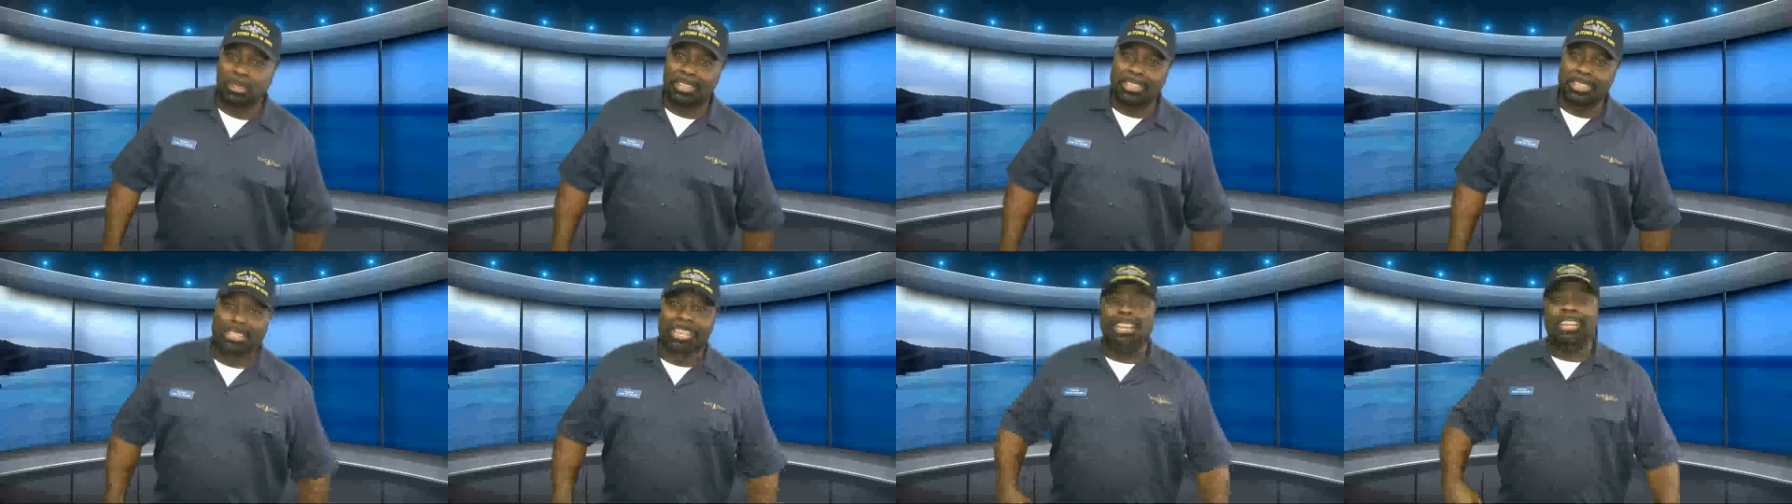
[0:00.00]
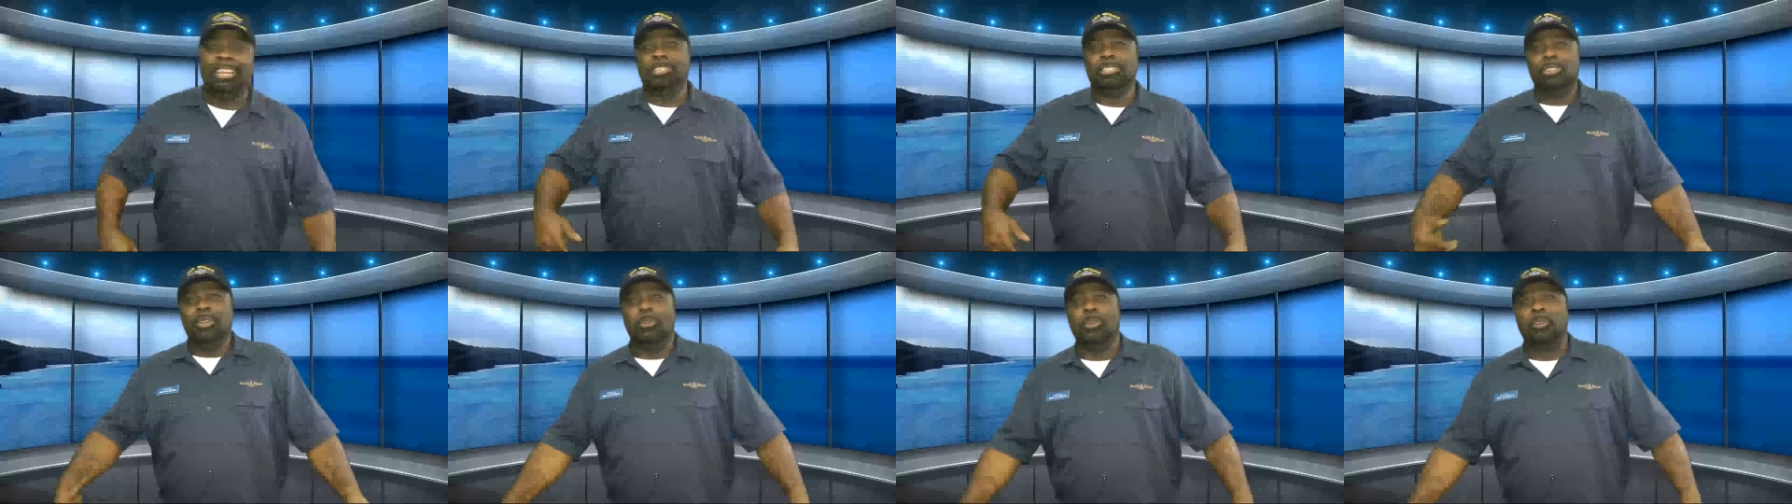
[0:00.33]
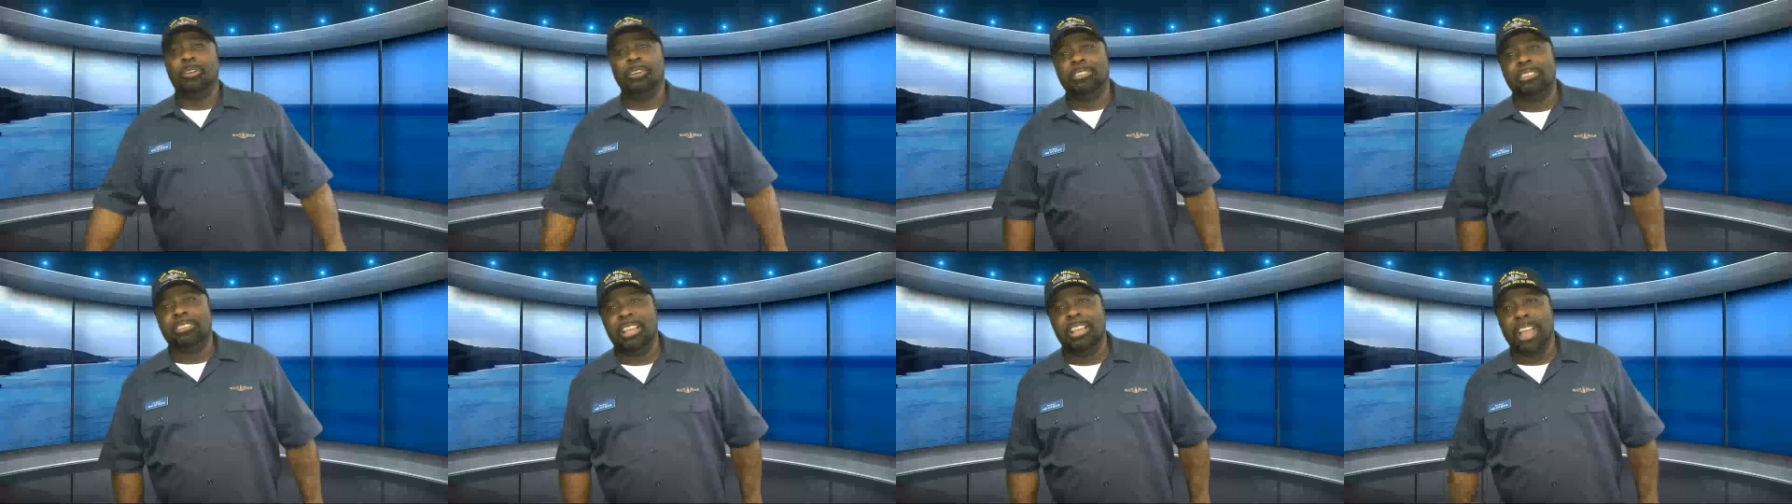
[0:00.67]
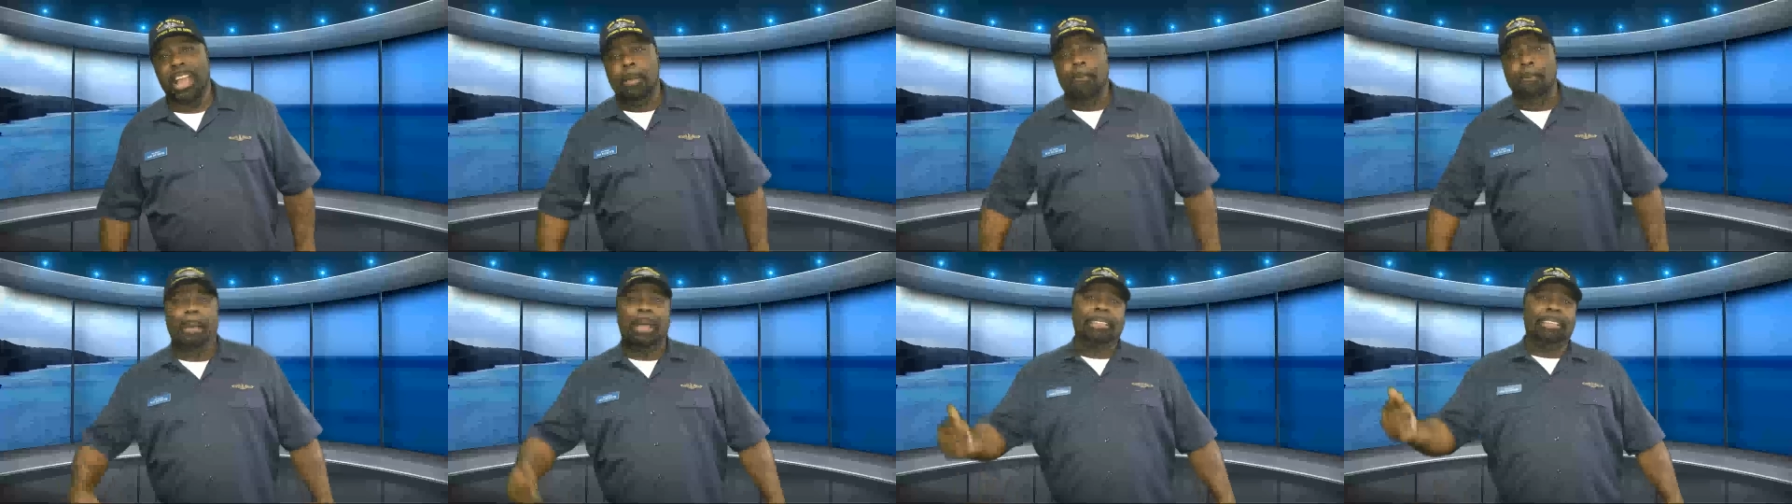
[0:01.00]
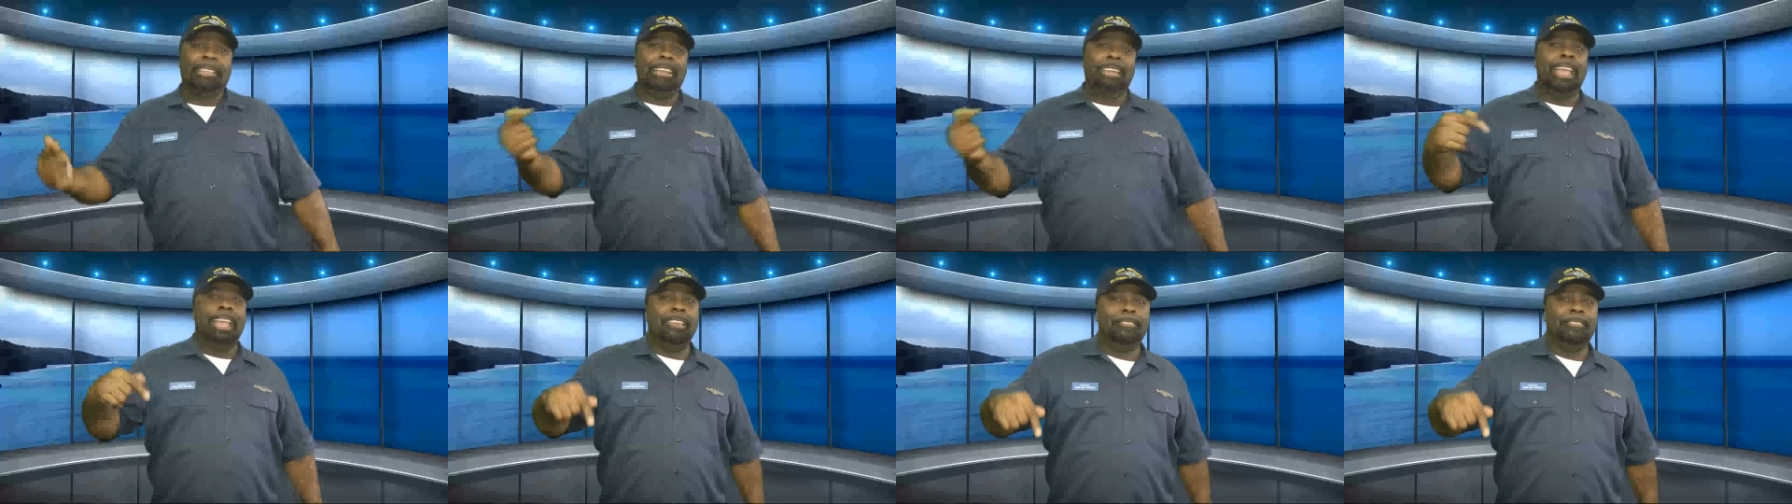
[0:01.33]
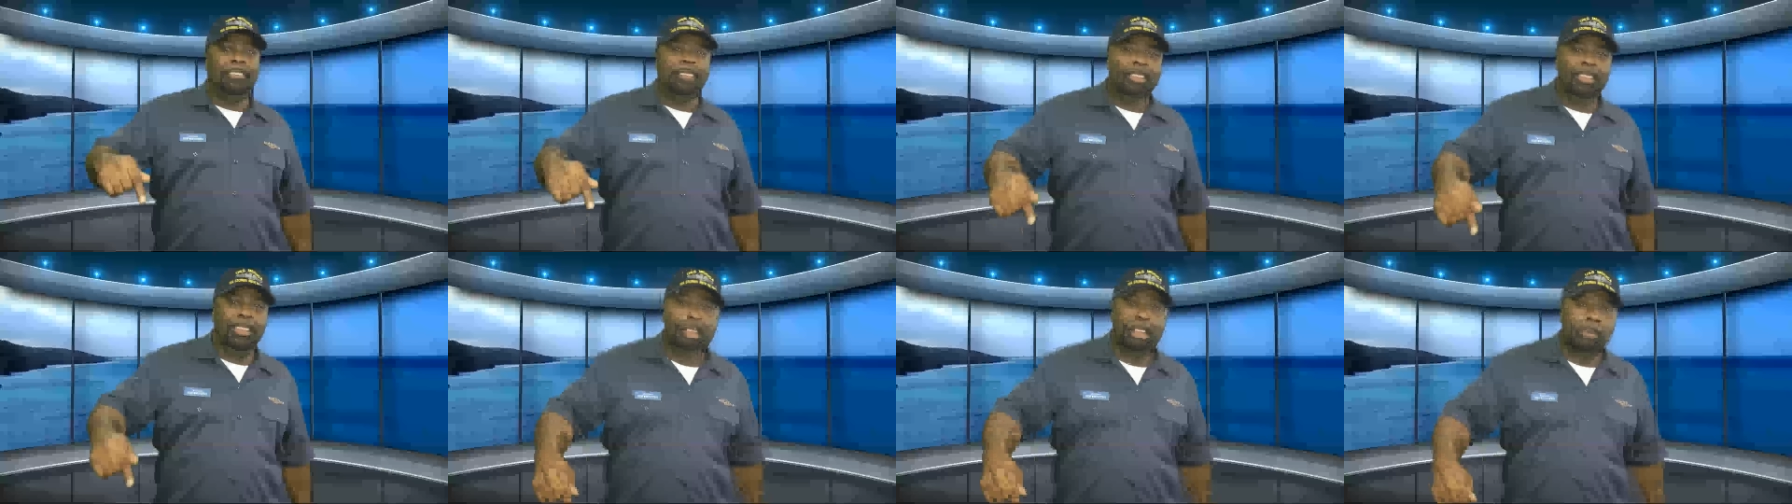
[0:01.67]
telling stories about the
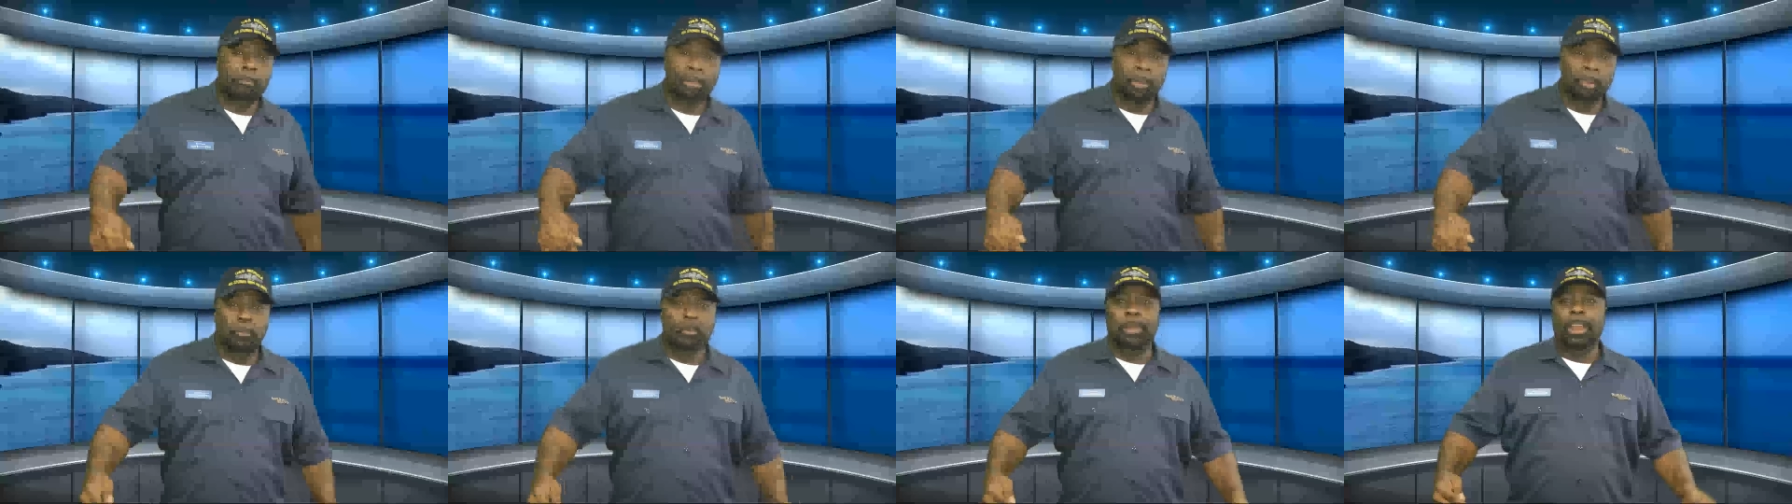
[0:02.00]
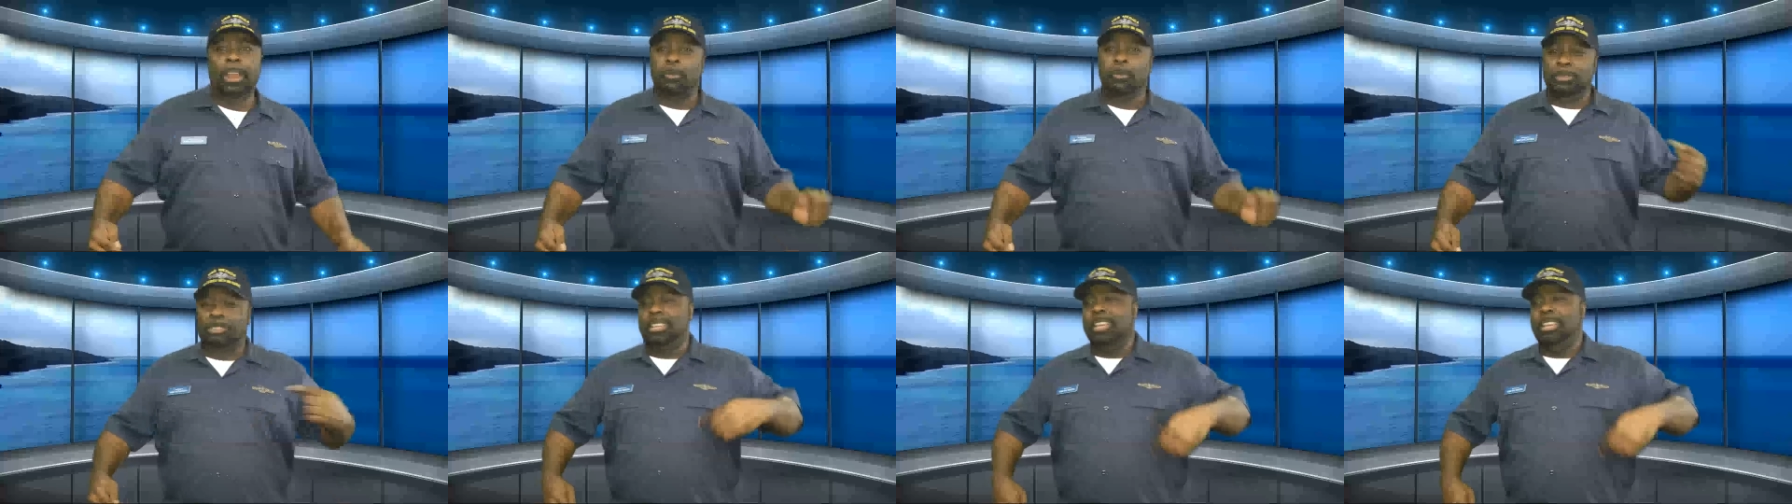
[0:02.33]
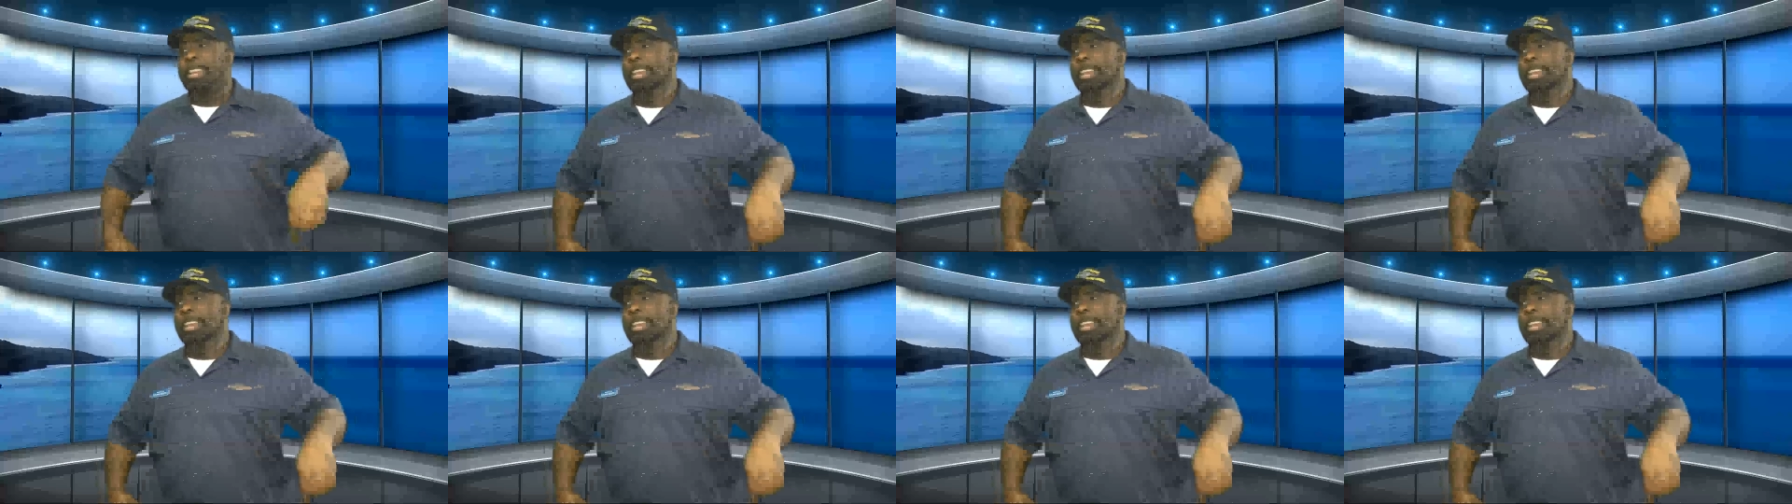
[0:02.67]
Navy. But when I was in